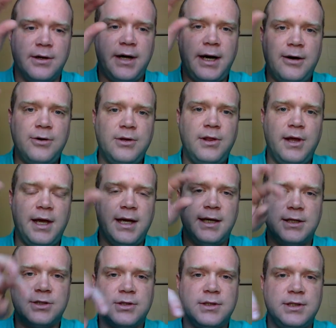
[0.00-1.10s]
how do they
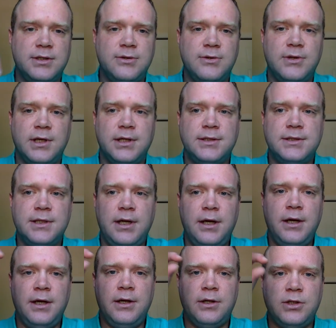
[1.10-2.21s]
actually do this,
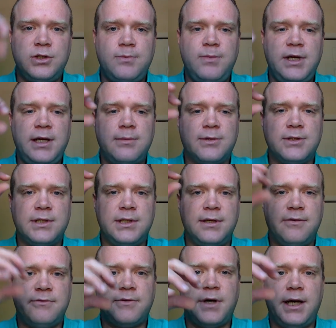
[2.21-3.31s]
you should be able to
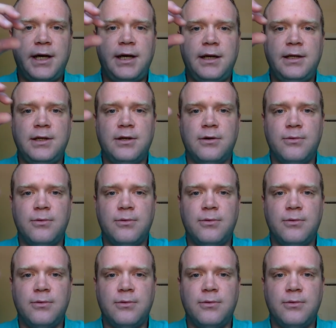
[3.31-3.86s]
define,